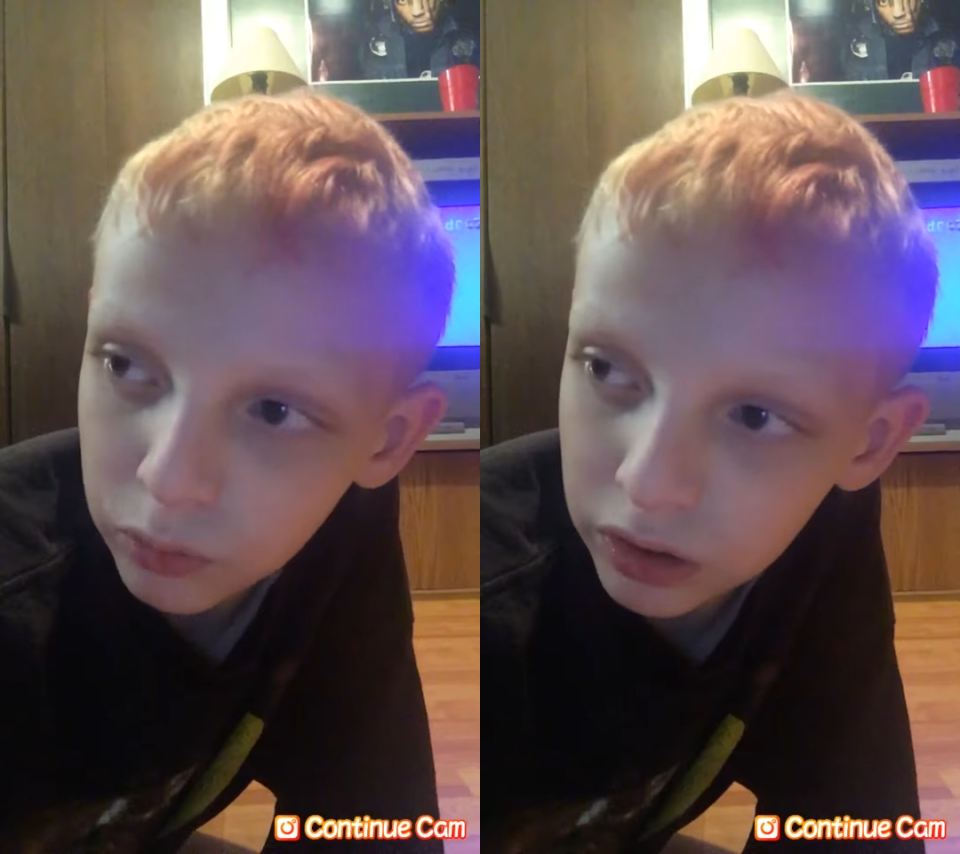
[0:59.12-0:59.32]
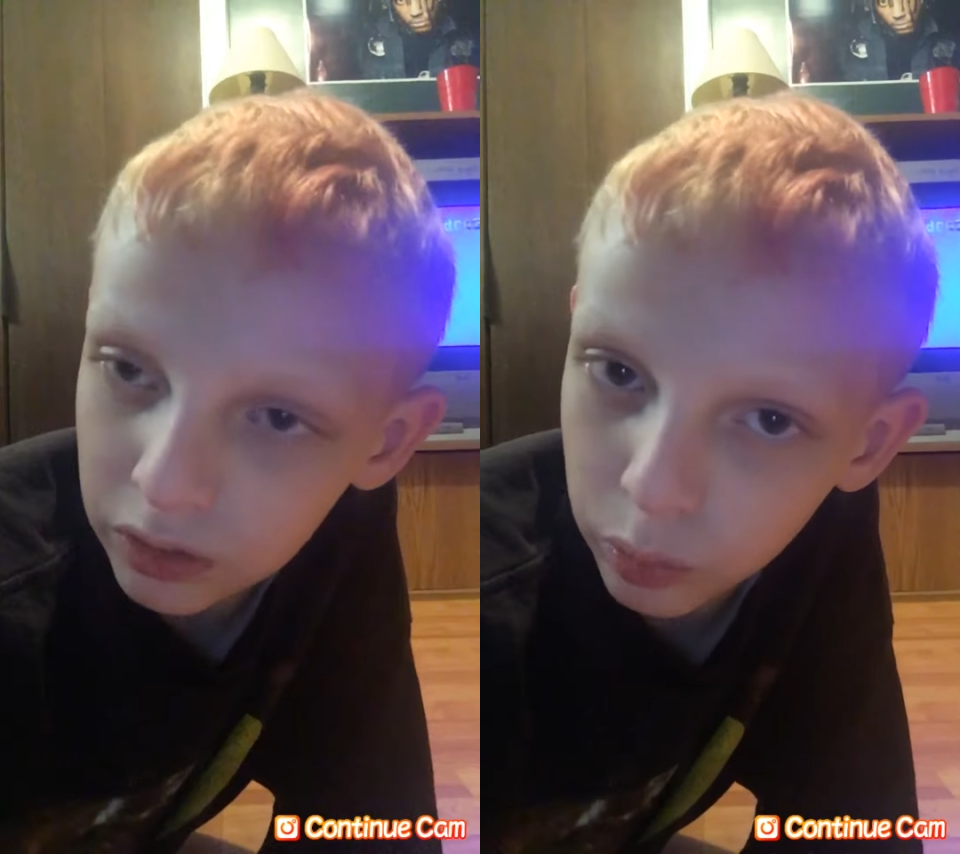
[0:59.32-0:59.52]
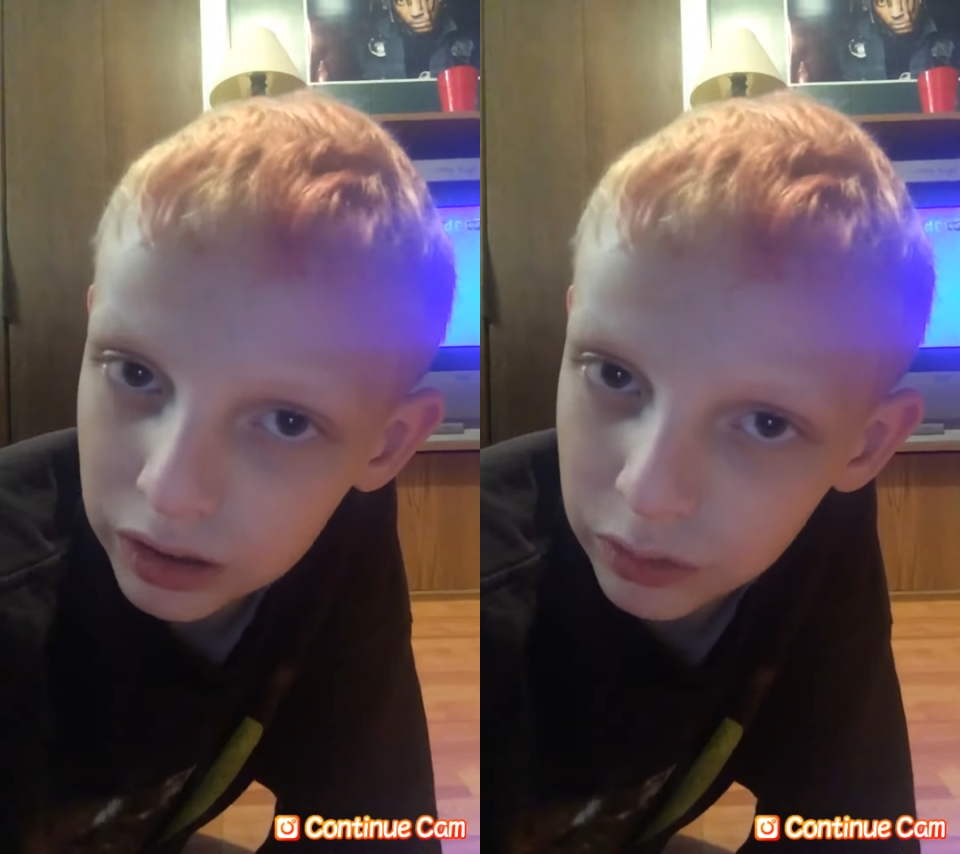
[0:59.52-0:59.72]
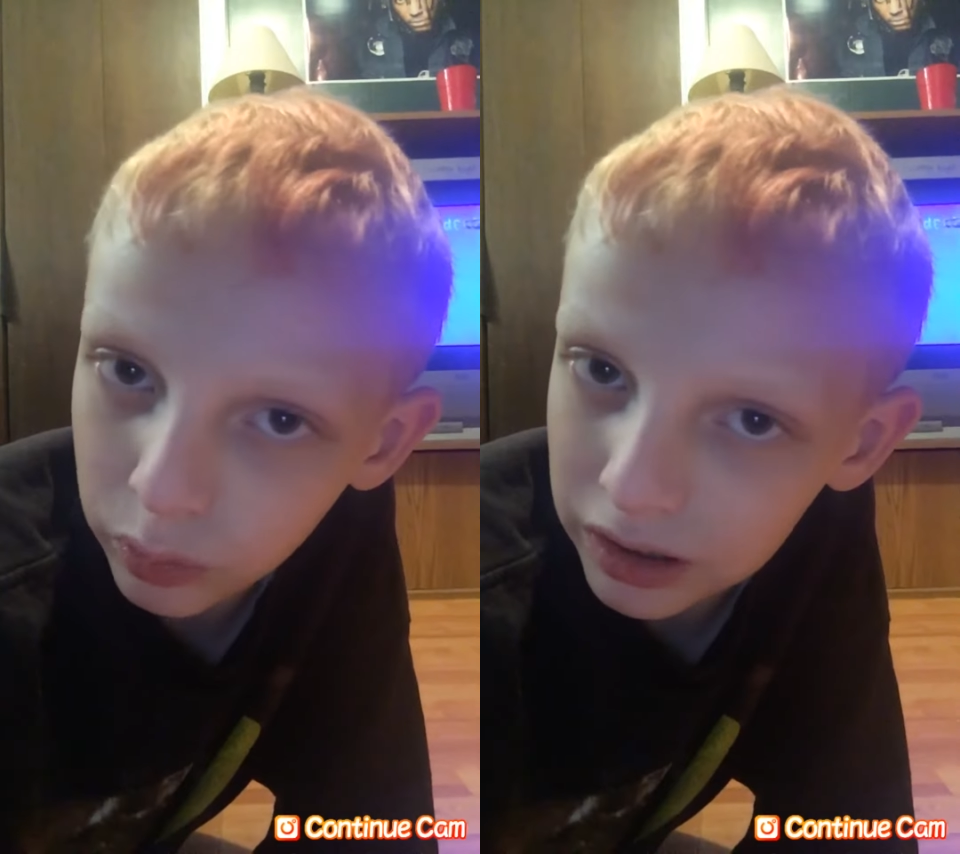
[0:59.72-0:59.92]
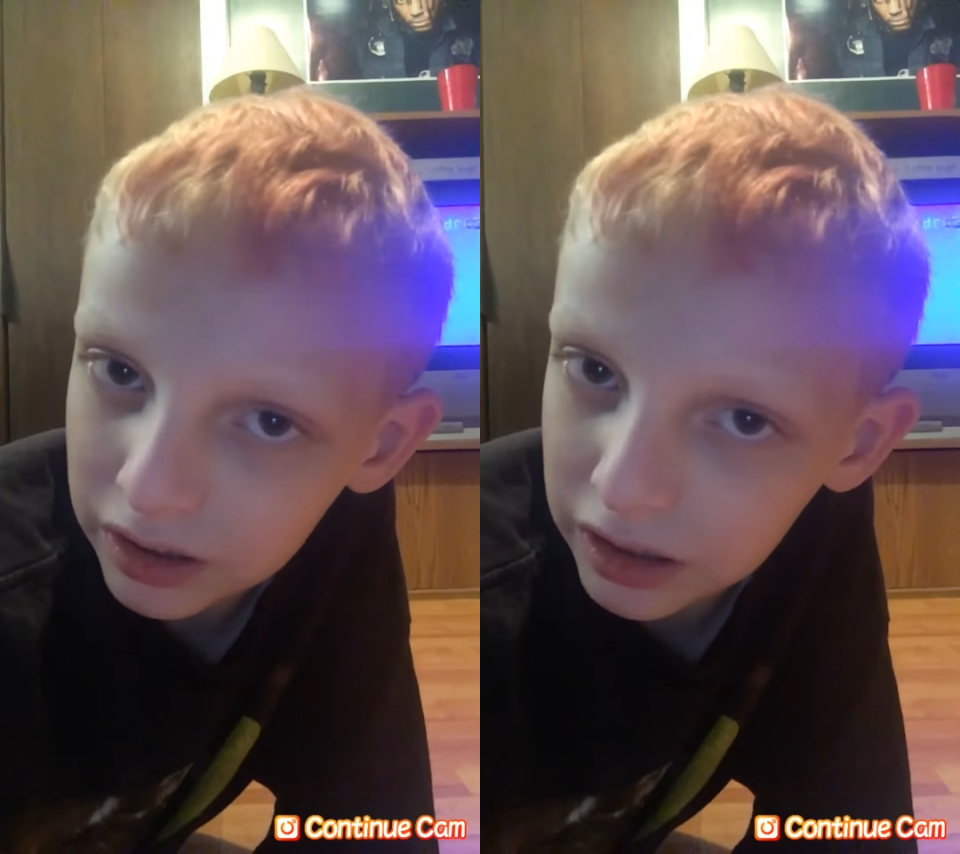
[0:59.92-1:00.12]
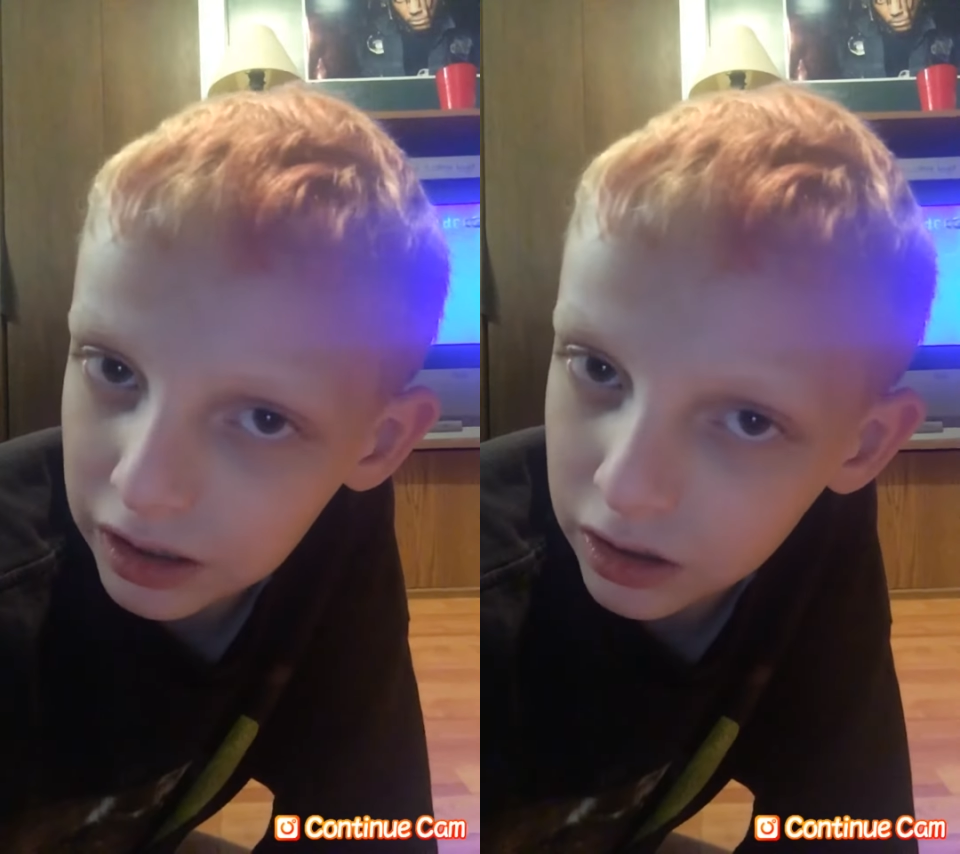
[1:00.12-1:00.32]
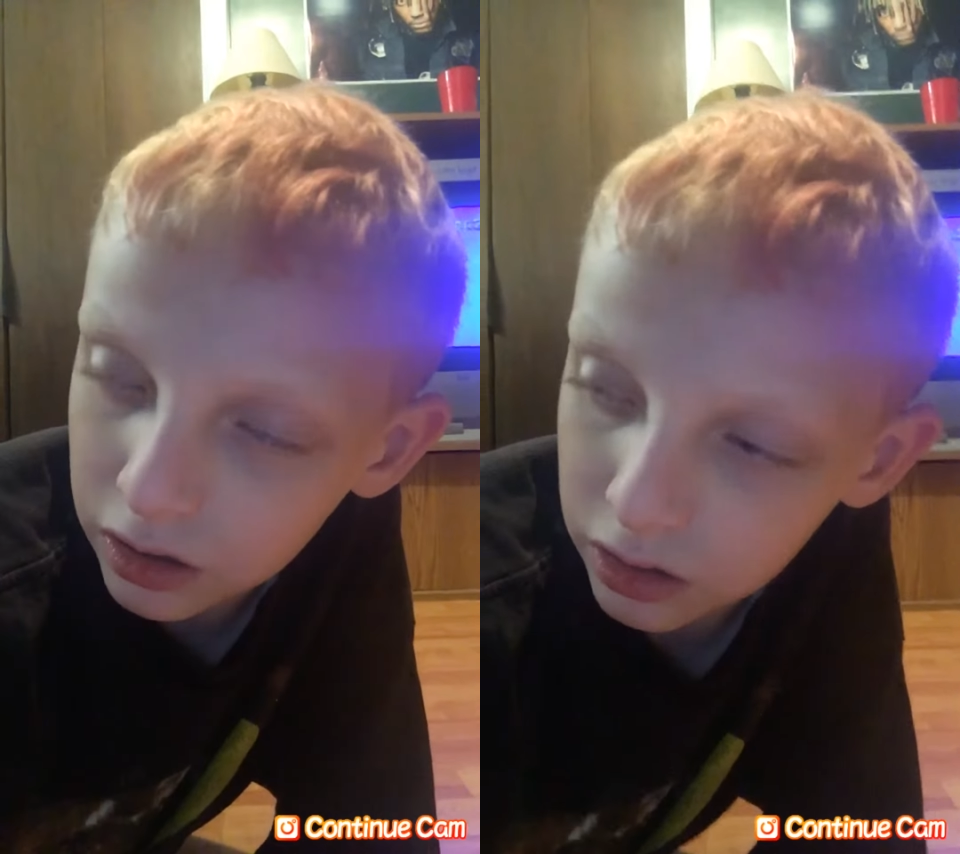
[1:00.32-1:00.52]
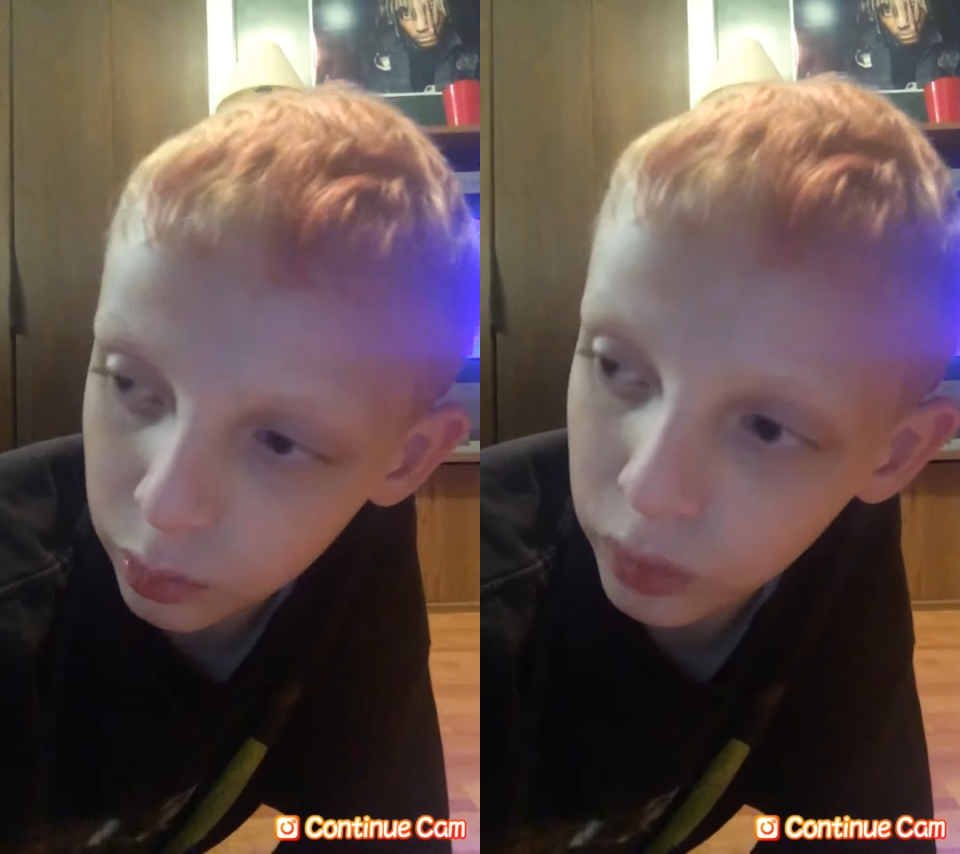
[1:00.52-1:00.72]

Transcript: what what what uh